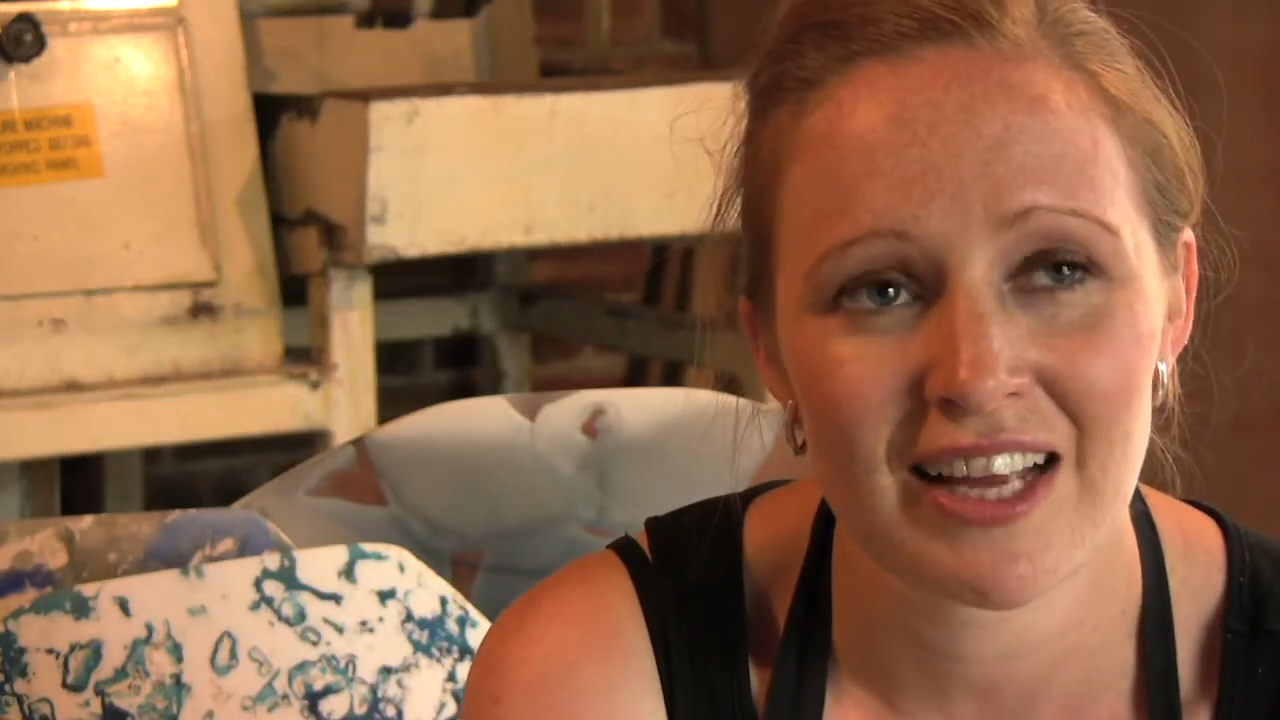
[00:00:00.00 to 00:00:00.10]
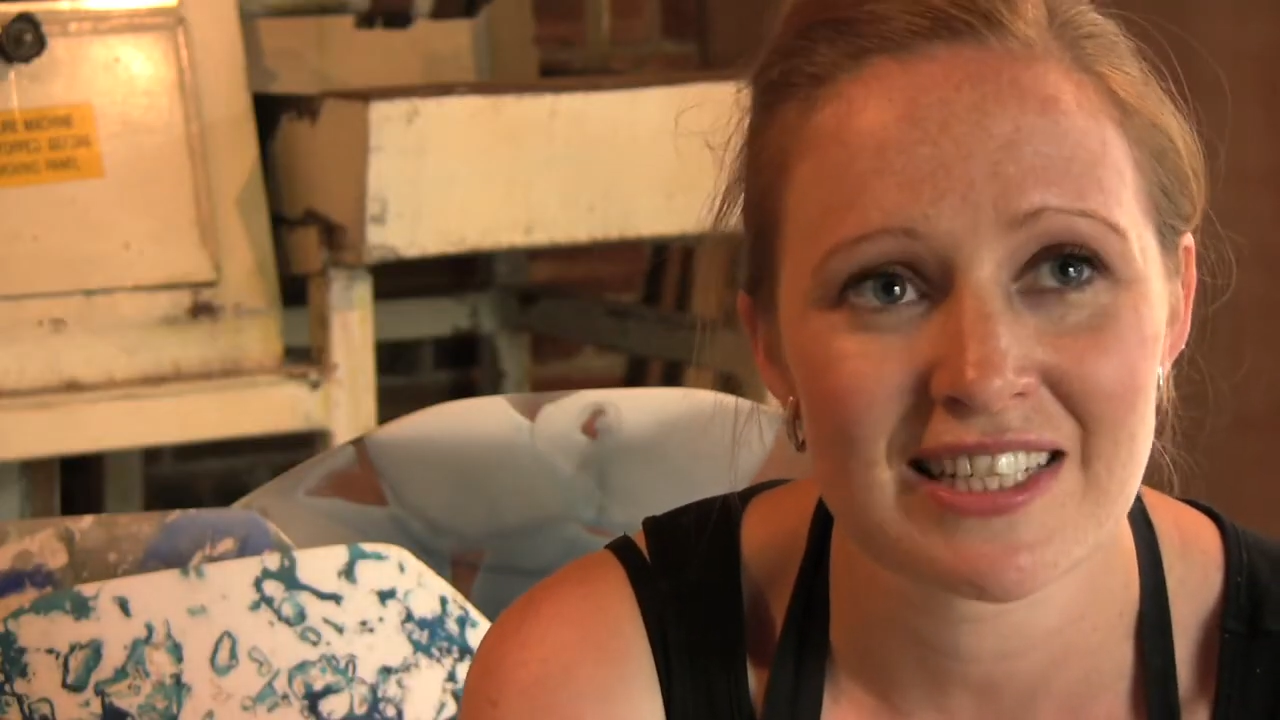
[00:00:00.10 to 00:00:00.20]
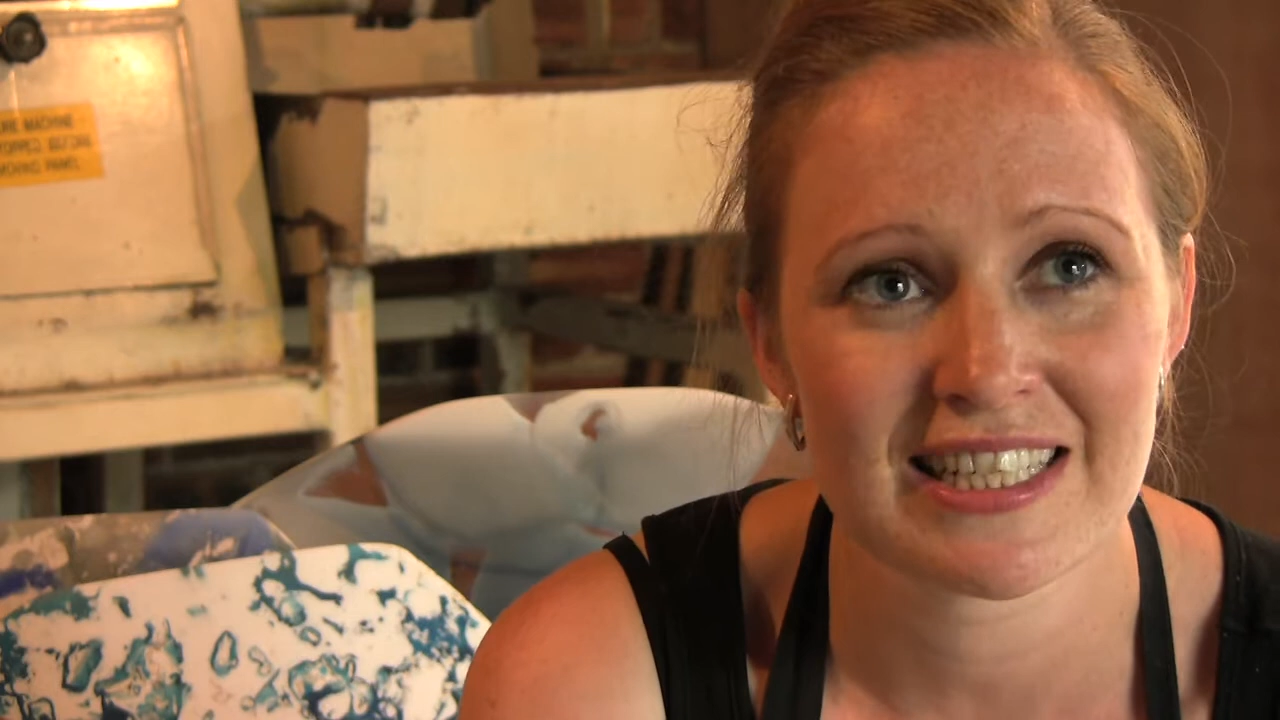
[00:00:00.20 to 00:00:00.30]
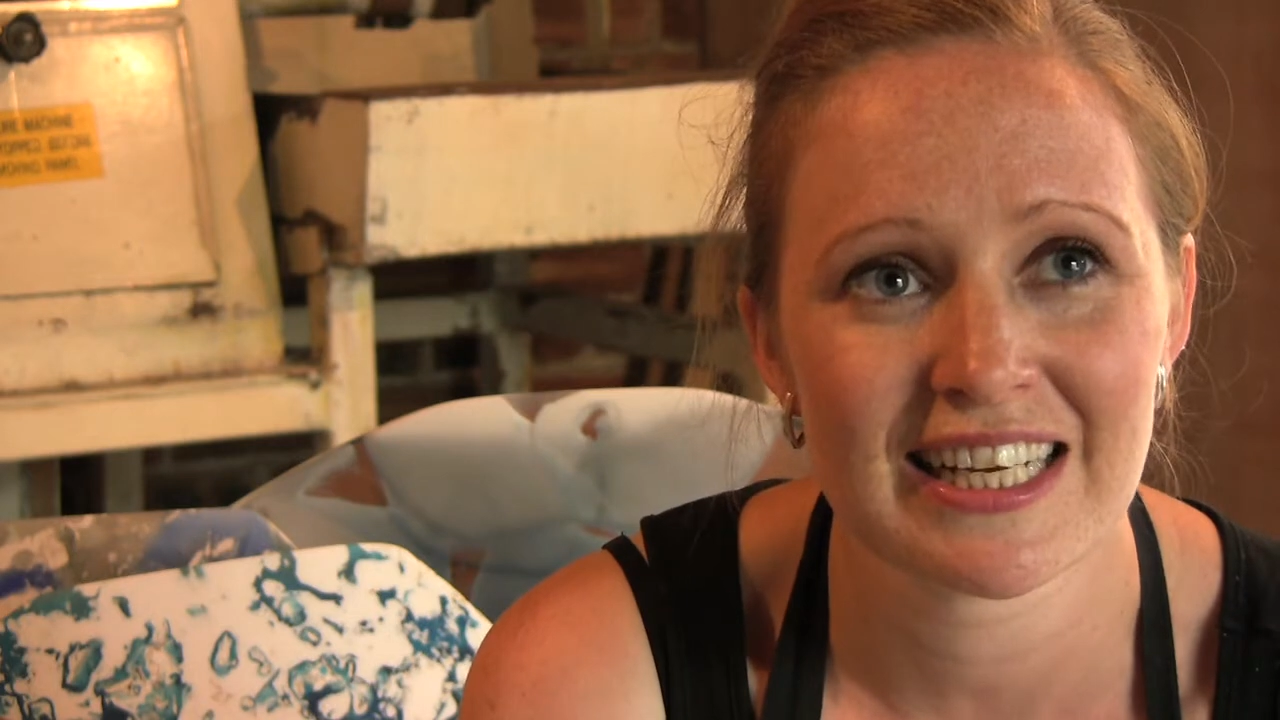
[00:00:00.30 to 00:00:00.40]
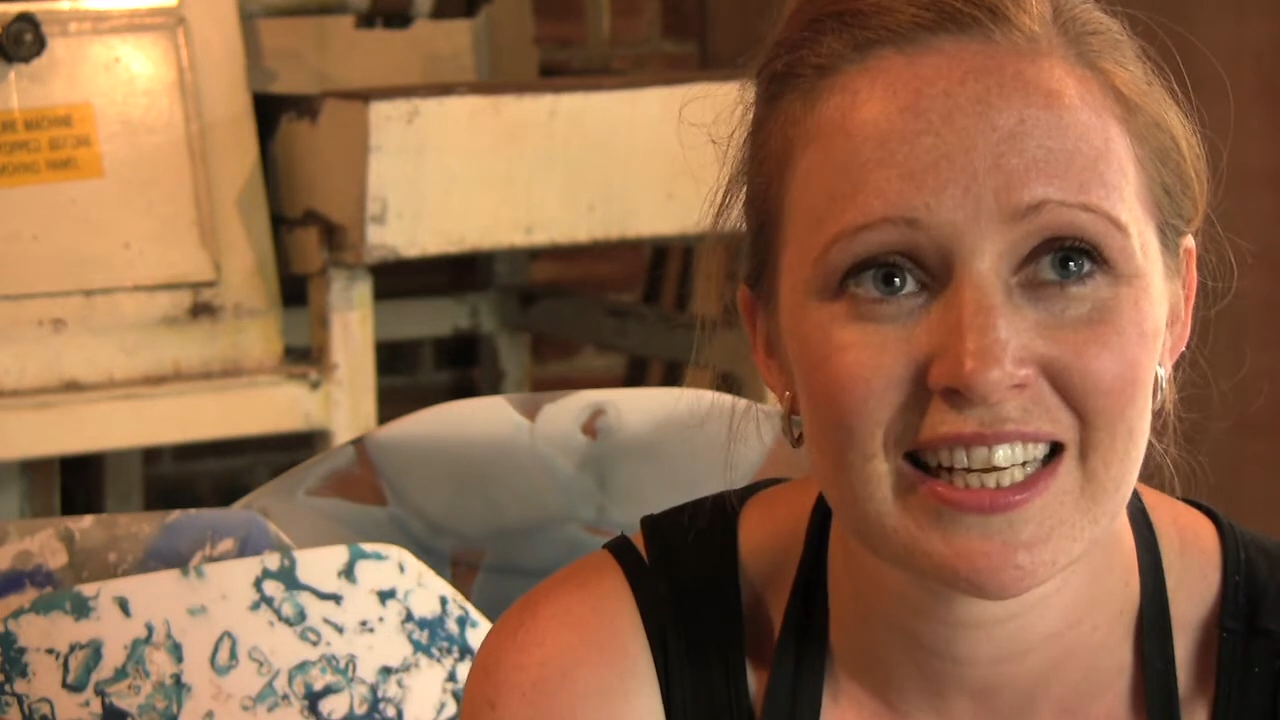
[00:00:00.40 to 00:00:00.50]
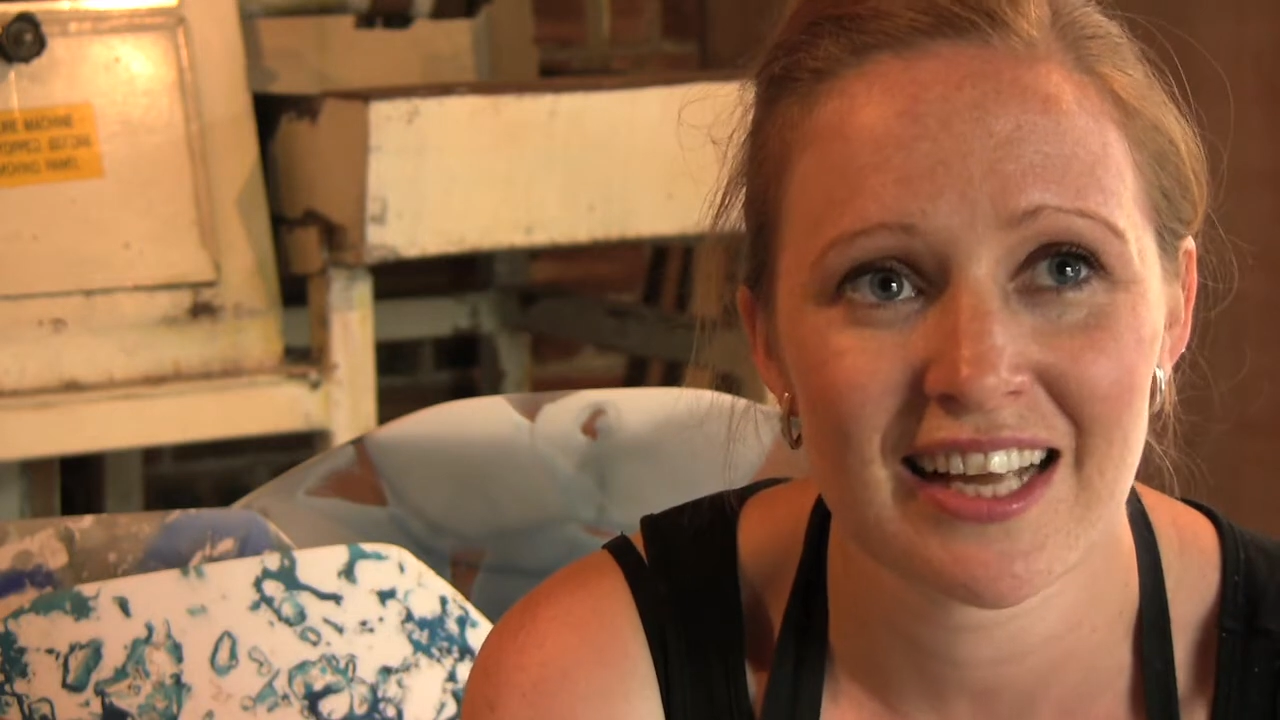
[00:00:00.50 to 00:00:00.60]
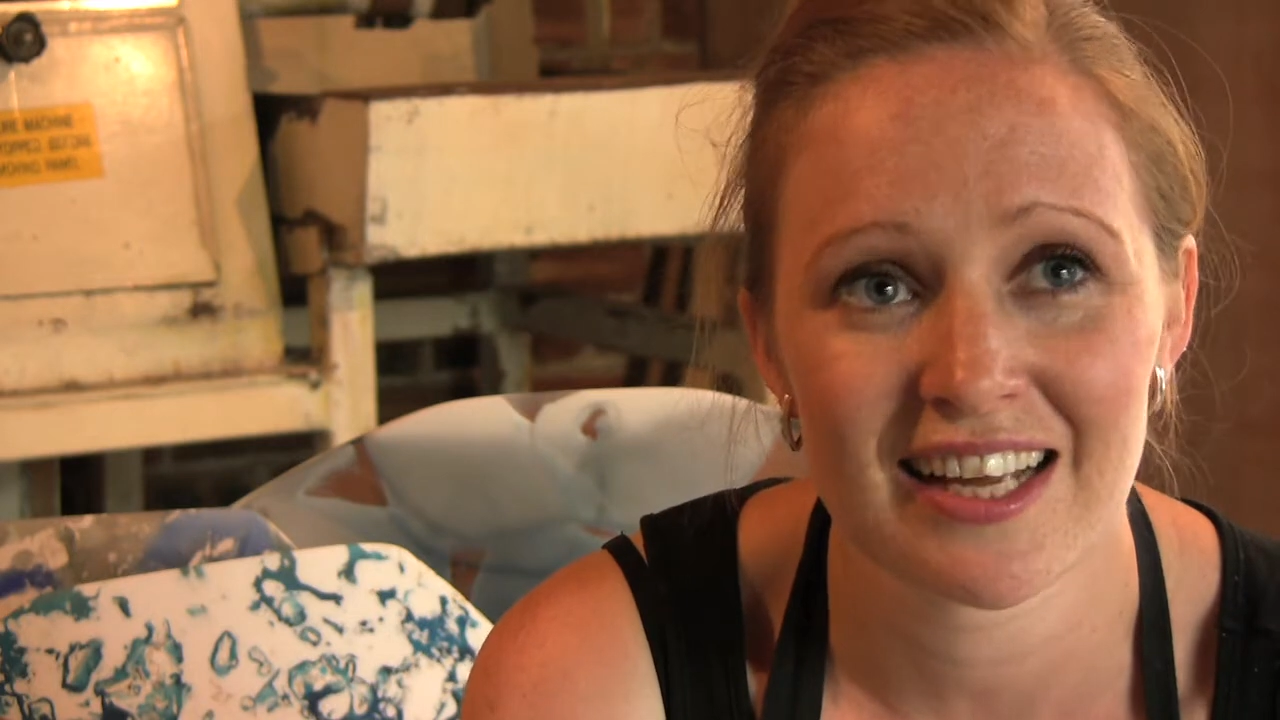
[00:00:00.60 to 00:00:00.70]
actually